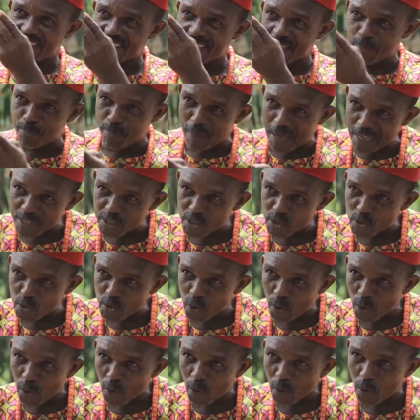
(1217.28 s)
a
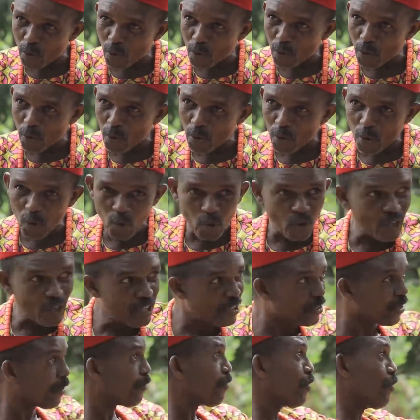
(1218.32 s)
pastor,
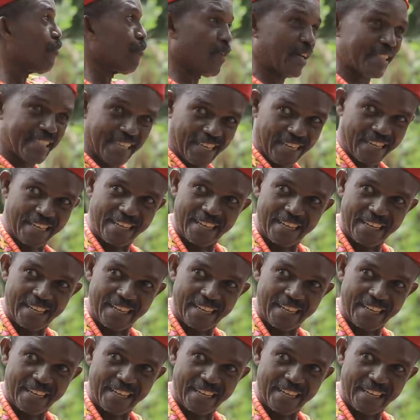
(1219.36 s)
a reverend father,